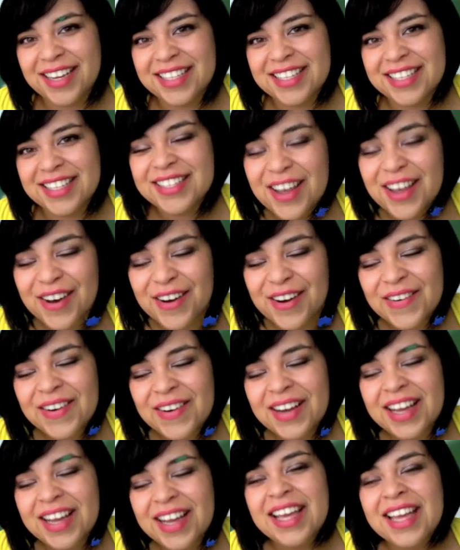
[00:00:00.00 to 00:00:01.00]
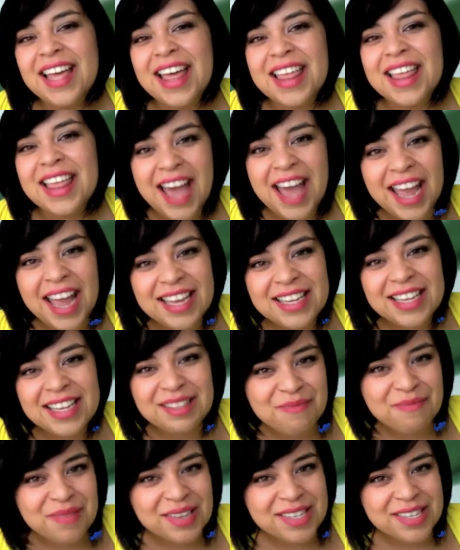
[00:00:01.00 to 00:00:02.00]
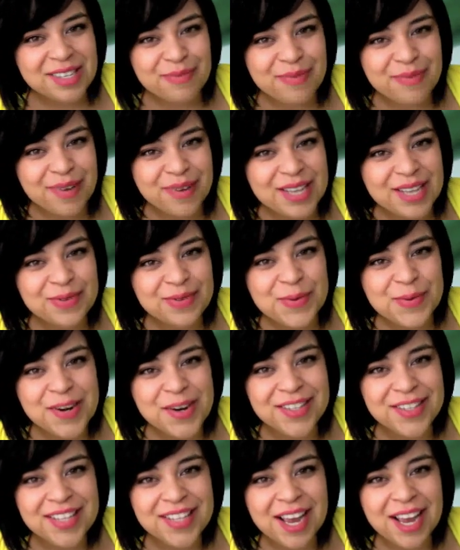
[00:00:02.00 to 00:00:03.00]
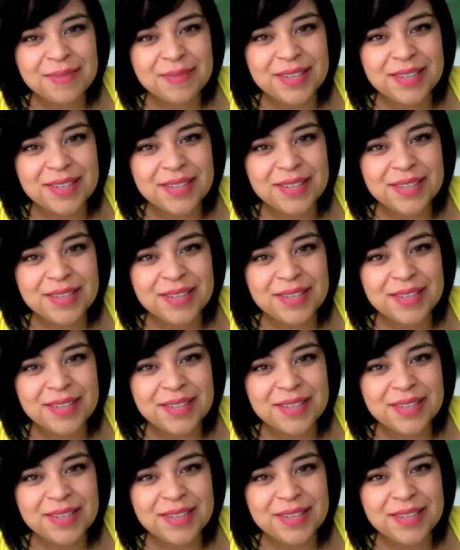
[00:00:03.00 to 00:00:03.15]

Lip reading: So that is the big surprise for World Cup